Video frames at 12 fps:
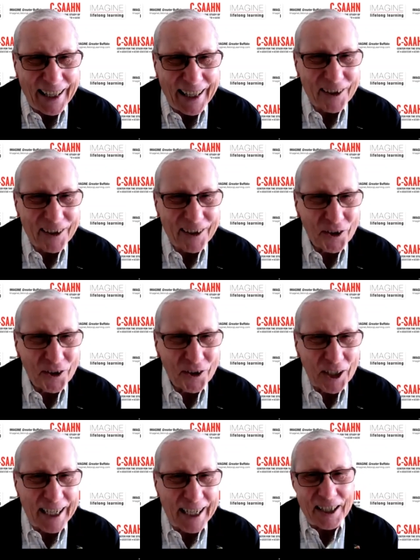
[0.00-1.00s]
or a
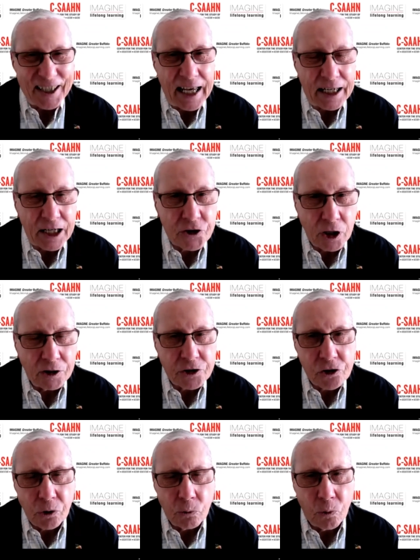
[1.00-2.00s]
guardian and
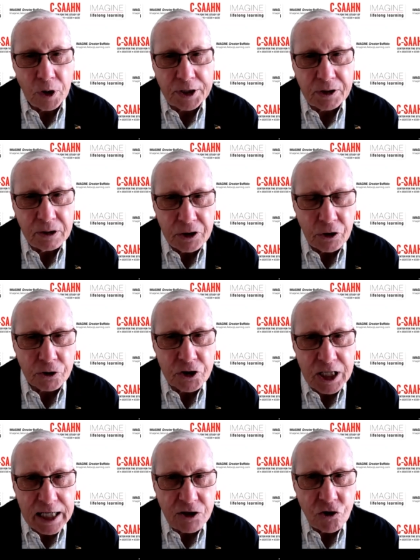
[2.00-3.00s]
adults. So what you're
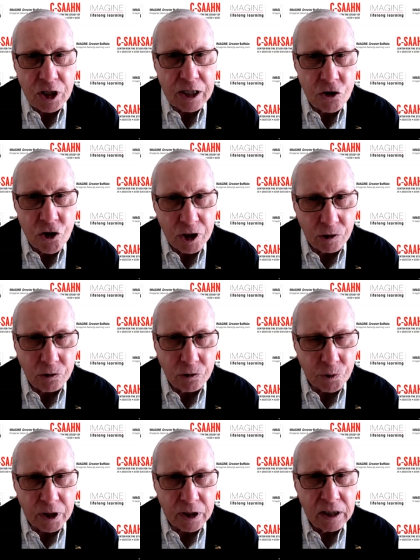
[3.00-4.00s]
teaching
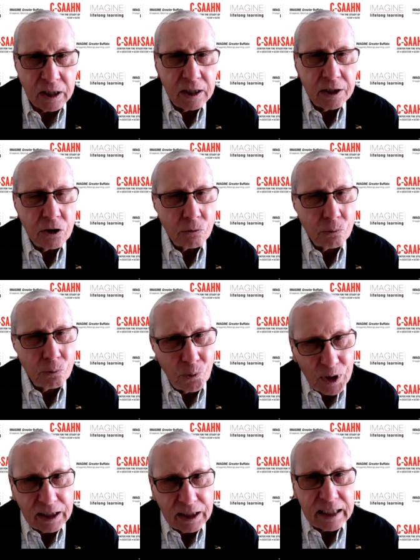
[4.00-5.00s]
children, you're
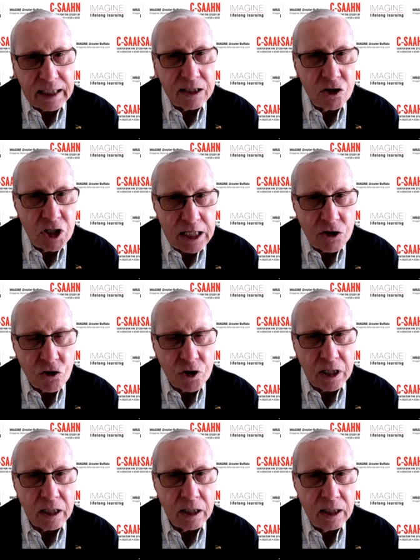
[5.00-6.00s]
really
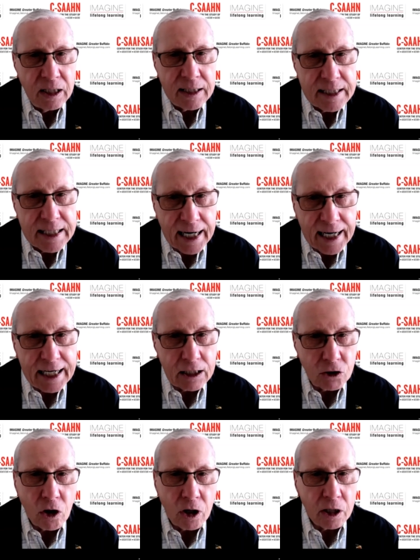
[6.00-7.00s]
teaching
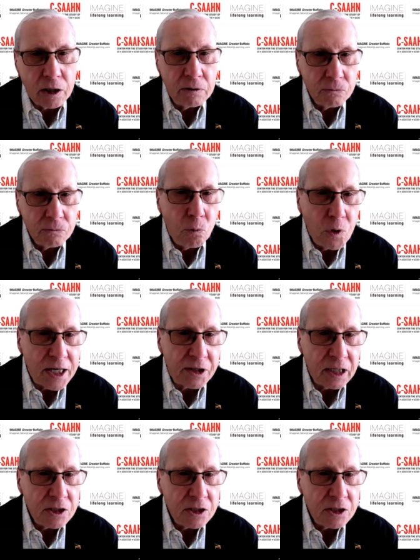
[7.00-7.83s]
dialogue with